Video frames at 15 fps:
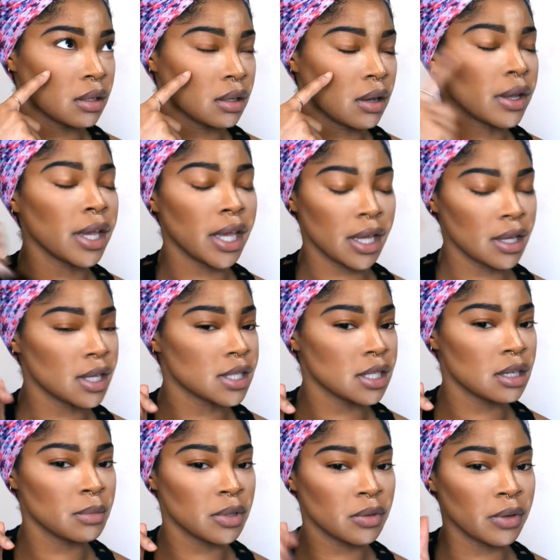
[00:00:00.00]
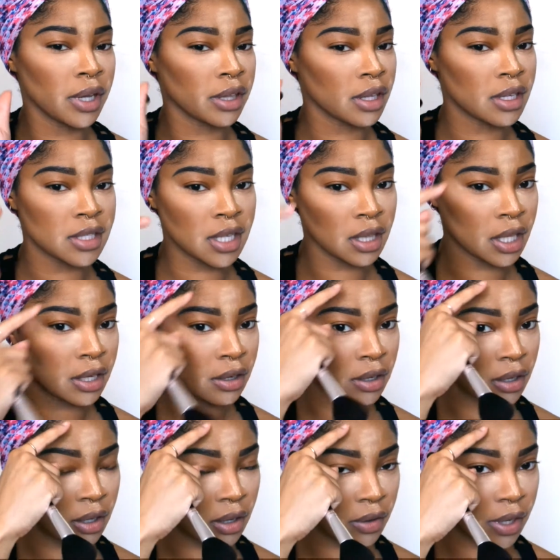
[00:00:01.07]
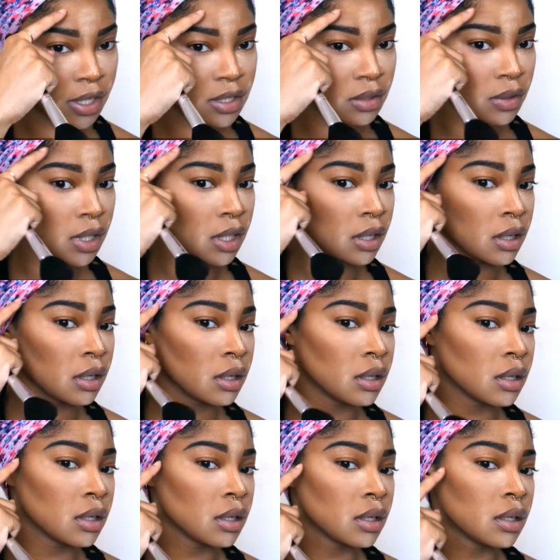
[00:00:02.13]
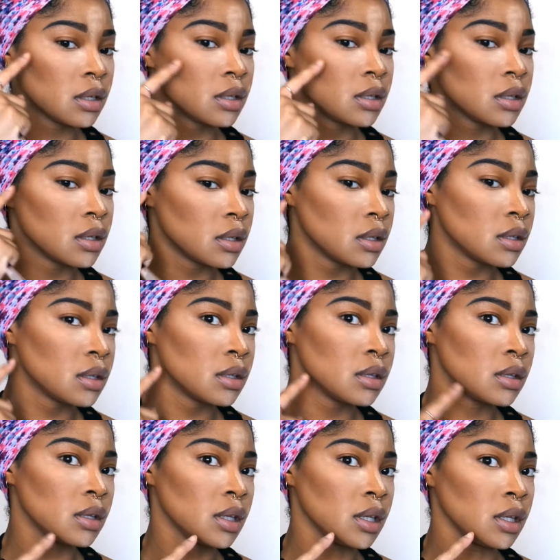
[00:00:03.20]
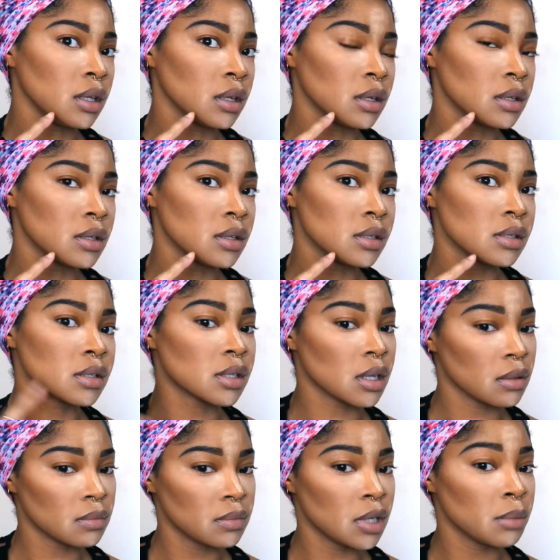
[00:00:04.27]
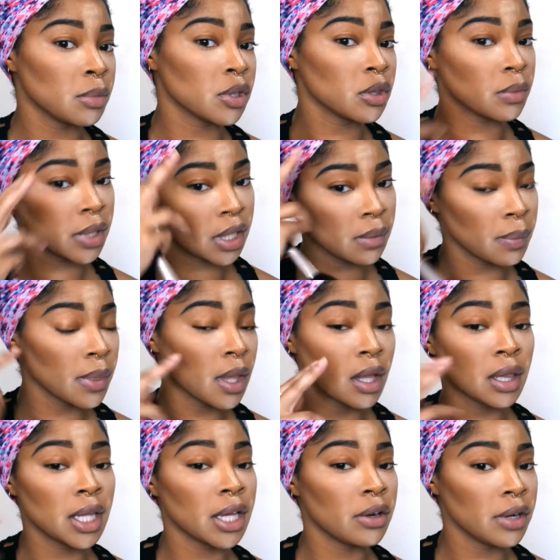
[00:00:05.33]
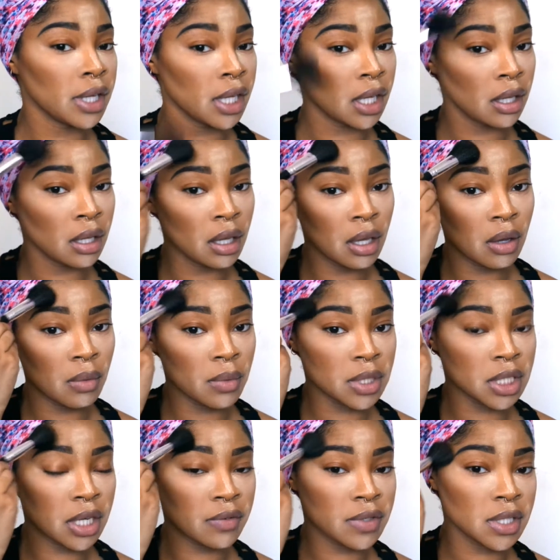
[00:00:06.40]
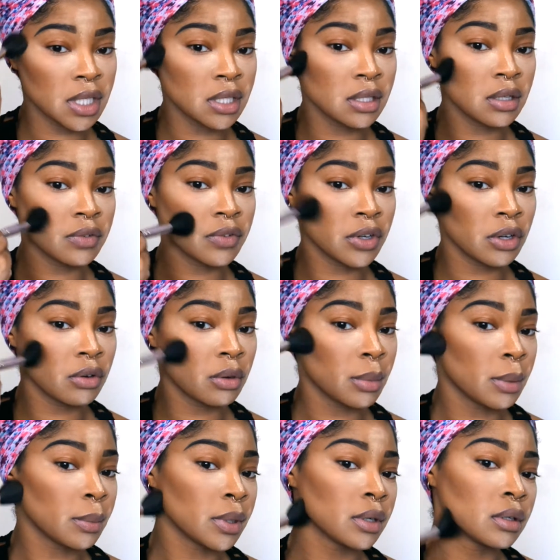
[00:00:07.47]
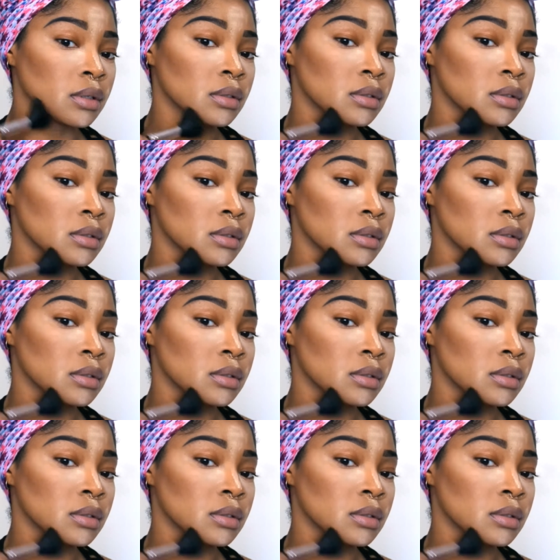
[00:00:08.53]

Okay, yeah, I said number 3. I thought I said letter. Okay, so here and here. So number 3, letter E, whichever is easier for you to remember.